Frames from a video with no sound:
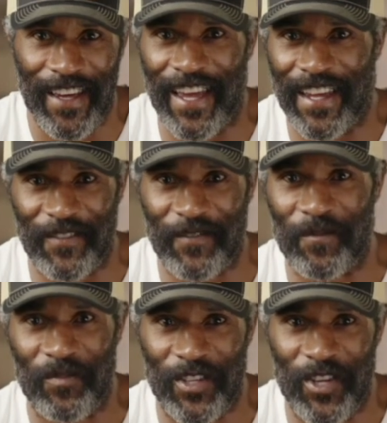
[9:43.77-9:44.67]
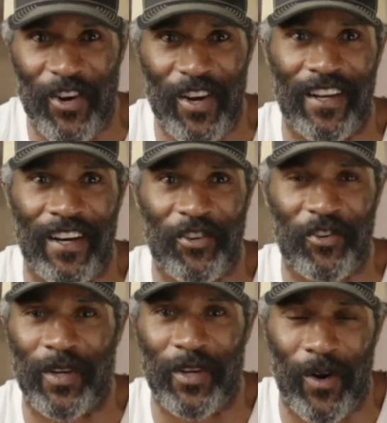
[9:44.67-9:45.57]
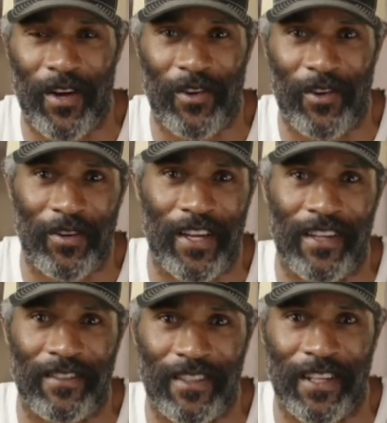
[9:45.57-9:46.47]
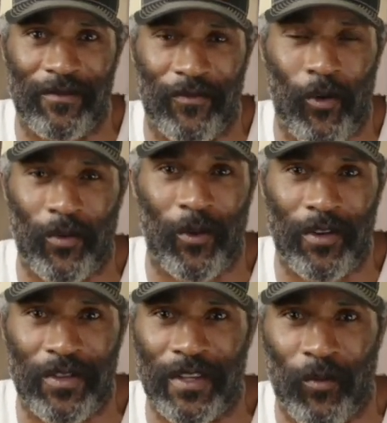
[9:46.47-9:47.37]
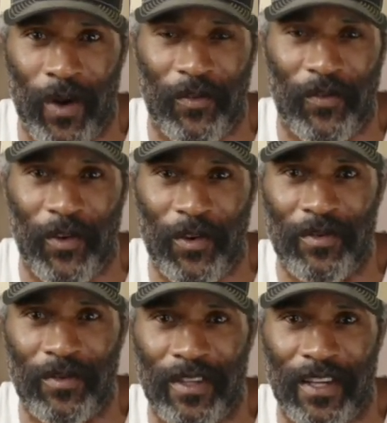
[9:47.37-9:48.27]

and you're in 100 degree weather in in Fort Worth and Weatherford,